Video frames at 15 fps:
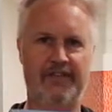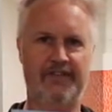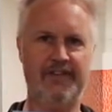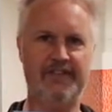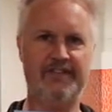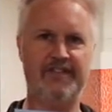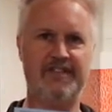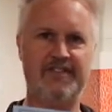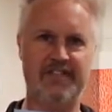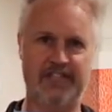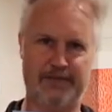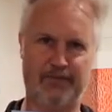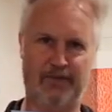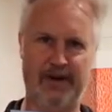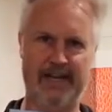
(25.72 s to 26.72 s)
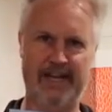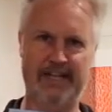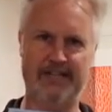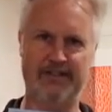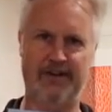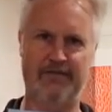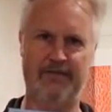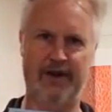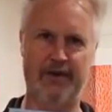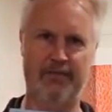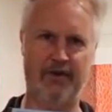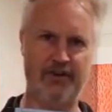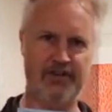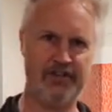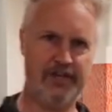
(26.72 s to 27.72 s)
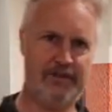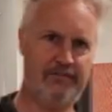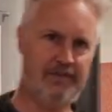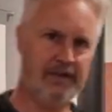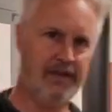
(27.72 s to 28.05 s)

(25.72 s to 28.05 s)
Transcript: This is the Esprit Gas Log Fire brochure.